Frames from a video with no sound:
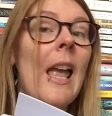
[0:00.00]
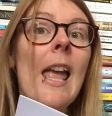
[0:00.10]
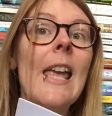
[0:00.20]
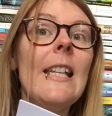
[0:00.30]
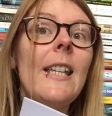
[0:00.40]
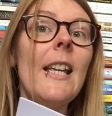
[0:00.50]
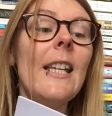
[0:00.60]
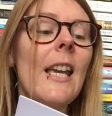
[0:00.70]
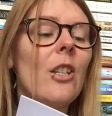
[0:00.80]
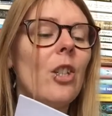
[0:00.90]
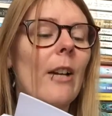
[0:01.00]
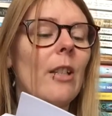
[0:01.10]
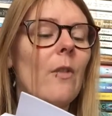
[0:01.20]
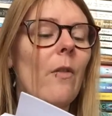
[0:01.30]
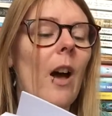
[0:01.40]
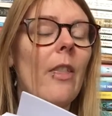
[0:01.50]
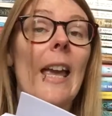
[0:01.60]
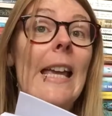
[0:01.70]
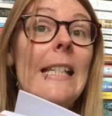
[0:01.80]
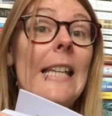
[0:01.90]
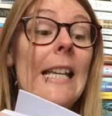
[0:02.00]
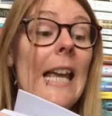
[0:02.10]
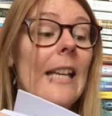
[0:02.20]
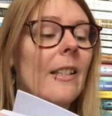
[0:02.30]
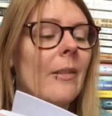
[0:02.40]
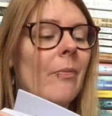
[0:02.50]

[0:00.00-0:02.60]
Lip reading: "He did it!" shouted Father. "He did it!"